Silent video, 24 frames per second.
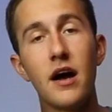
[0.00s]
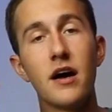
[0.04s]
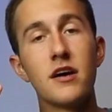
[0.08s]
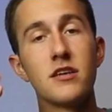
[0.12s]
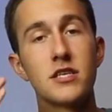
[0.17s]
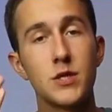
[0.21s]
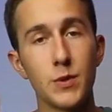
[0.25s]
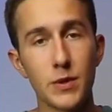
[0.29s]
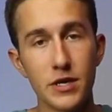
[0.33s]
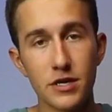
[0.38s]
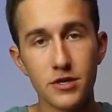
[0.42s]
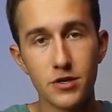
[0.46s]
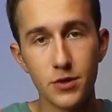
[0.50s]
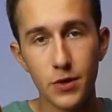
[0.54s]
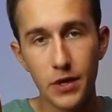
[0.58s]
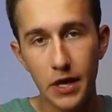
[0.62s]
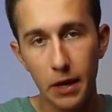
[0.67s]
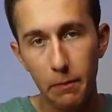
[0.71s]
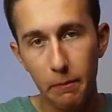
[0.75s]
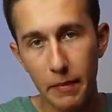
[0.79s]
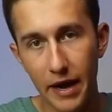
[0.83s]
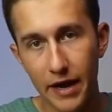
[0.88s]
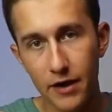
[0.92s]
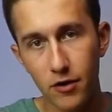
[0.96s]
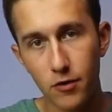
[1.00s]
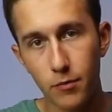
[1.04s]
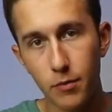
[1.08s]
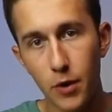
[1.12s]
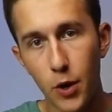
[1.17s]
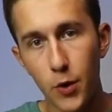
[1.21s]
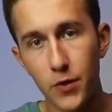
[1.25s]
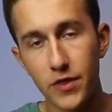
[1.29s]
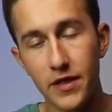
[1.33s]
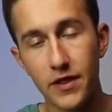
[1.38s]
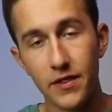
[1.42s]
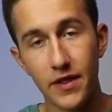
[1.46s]
So when you're shooting in manual
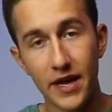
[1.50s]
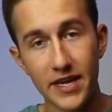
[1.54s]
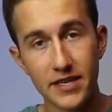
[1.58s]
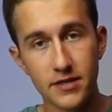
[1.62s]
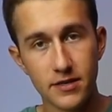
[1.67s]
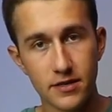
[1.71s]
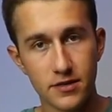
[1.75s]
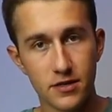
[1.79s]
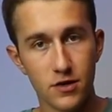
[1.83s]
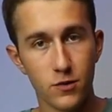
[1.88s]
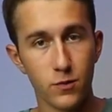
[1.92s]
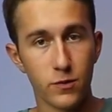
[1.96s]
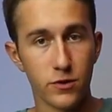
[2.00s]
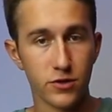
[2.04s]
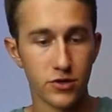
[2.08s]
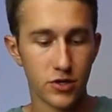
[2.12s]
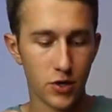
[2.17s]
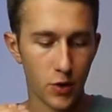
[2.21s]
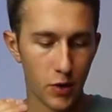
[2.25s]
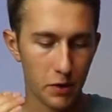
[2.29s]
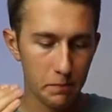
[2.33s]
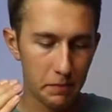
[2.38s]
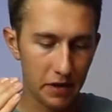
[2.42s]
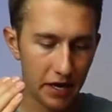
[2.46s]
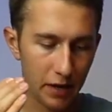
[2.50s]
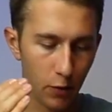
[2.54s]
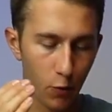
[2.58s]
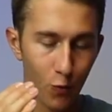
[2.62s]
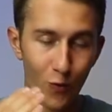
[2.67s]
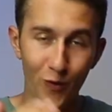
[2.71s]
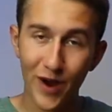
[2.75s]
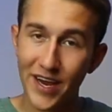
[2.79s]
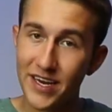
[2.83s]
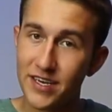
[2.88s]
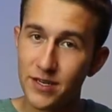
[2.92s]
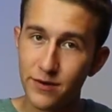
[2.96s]
mode, the light sensor will show it being
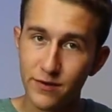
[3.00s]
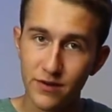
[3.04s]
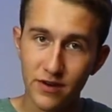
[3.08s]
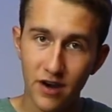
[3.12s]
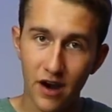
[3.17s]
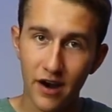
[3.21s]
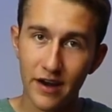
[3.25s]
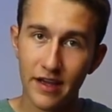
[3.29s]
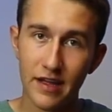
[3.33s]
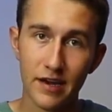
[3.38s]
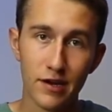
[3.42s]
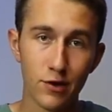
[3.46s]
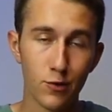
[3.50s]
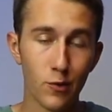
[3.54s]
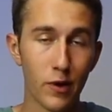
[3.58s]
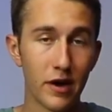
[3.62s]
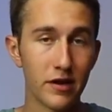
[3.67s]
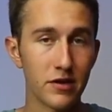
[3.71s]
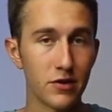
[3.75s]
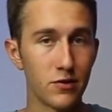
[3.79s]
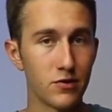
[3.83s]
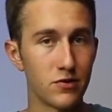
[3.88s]
way too dark and it'll want